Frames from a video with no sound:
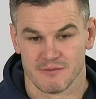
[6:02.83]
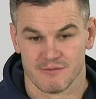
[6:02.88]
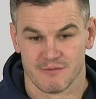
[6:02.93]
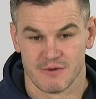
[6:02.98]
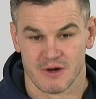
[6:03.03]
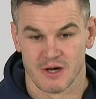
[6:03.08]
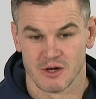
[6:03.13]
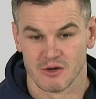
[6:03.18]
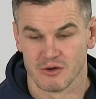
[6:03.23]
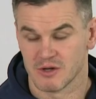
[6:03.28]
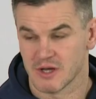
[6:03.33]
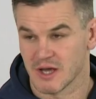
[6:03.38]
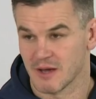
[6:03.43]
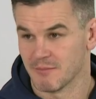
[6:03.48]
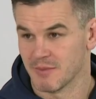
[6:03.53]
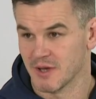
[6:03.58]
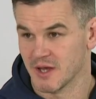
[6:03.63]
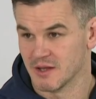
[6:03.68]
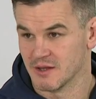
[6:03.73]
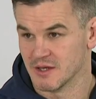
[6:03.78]
very good
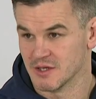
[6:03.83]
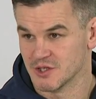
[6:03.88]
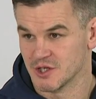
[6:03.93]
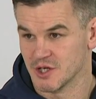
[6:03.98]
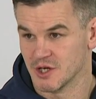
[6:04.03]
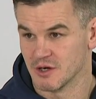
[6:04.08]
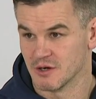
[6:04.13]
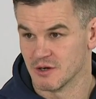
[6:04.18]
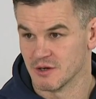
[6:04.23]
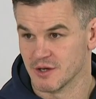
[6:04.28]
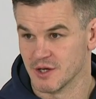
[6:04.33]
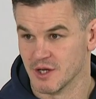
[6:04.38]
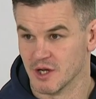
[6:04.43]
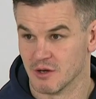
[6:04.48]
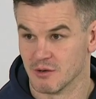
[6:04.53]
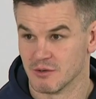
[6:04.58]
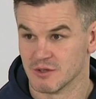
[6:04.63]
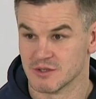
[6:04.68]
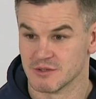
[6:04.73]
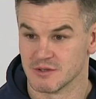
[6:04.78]
campaign this year. You
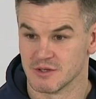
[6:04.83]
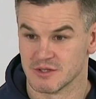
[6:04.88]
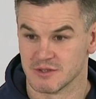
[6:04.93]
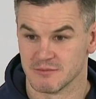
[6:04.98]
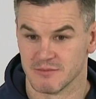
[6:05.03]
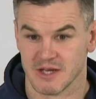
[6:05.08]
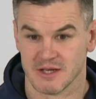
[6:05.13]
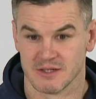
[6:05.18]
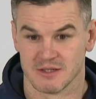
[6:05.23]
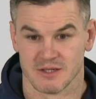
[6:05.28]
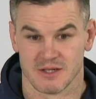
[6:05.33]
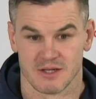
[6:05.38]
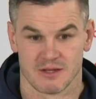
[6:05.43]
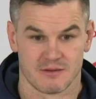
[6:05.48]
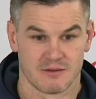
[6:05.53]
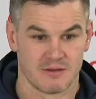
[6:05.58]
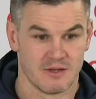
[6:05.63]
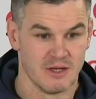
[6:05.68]
know, it's it's amazing that